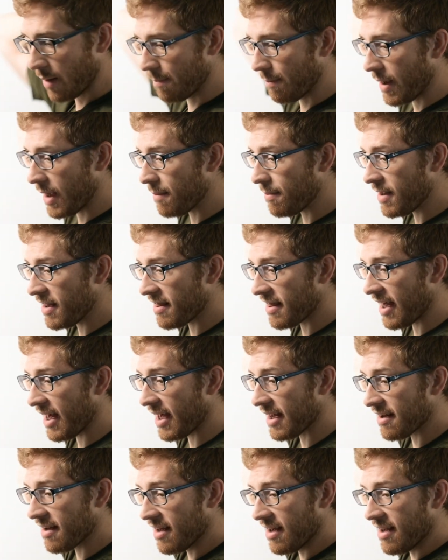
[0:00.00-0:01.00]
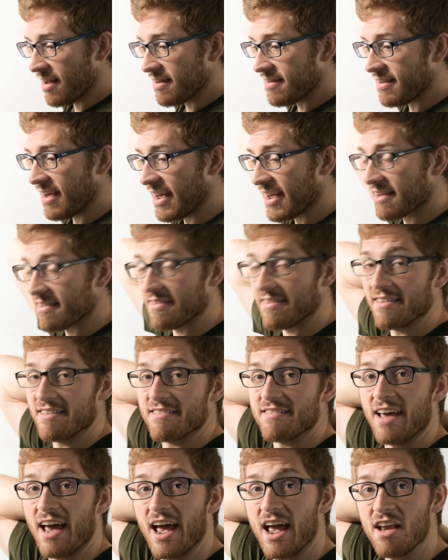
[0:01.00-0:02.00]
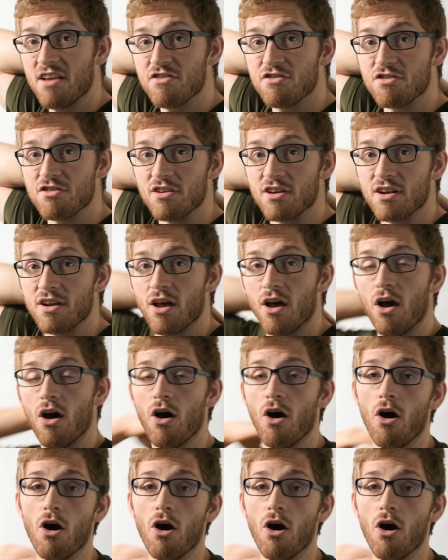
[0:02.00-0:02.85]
Maybe that takes the tension